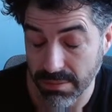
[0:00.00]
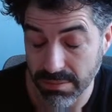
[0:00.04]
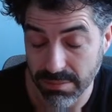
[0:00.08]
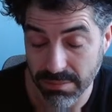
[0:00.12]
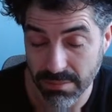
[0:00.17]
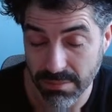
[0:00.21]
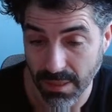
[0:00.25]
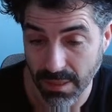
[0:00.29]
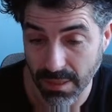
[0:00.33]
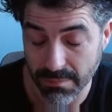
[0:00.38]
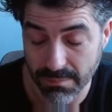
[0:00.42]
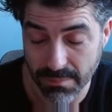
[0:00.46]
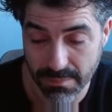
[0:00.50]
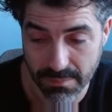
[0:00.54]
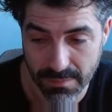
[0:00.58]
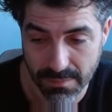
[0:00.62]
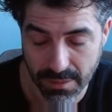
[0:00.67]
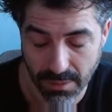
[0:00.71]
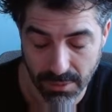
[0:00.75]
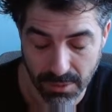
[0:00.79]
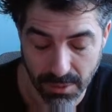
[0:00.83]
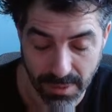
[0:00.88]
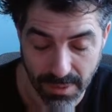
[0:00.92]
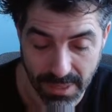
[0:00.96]
I
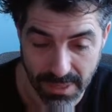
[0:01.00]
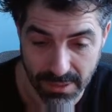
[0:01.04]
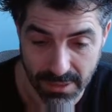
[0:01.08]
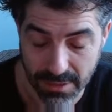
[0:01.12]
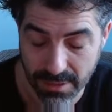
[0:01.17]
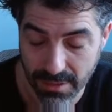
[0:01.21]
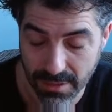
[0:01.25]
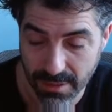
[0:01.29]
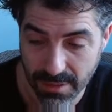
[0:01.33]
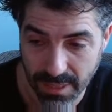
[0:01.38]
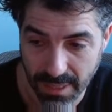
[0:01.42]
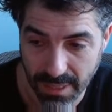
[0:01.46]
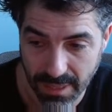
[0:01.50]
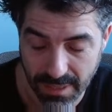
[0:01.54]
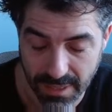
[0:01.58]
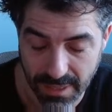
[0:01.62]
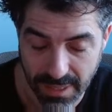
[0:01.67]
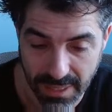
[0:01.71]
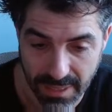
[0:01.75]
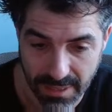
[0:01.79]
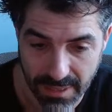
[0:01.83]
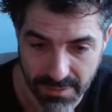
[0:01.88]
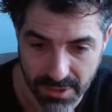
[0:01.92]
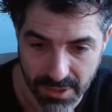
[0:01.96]
don't know why I just looked at it
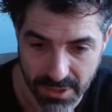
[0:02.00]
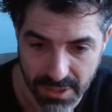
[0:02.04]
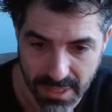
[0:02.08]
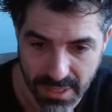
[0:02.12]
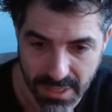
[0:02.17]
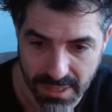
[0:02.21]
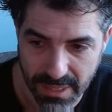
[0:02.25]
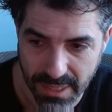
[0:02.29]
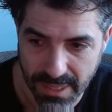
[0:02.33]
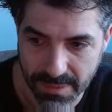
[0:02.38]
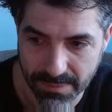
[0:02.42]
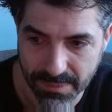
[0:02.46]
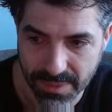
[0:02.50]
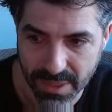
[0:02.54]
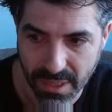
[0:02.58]
again after saying that.